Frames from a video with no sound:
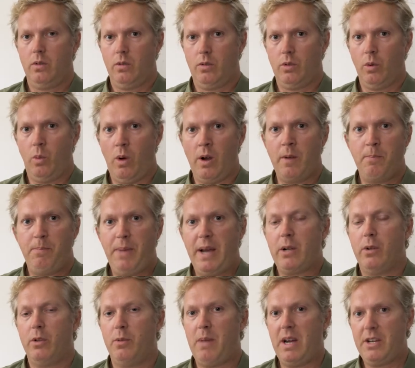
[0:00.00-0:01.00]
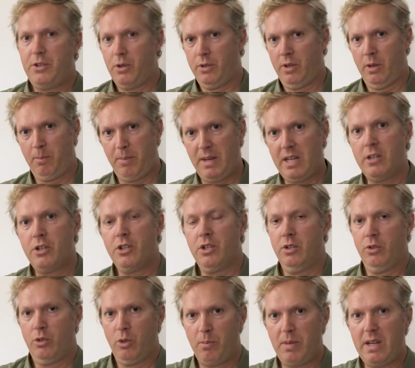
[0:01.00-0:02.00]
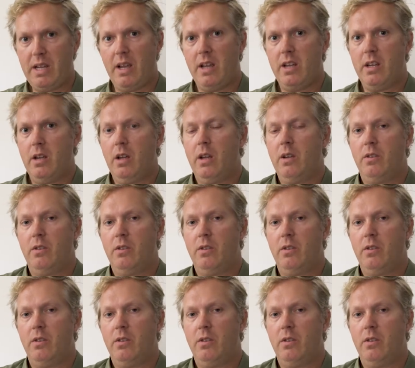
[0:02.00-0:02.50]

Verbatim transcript: the one peddled by Jordan Peterson to be a,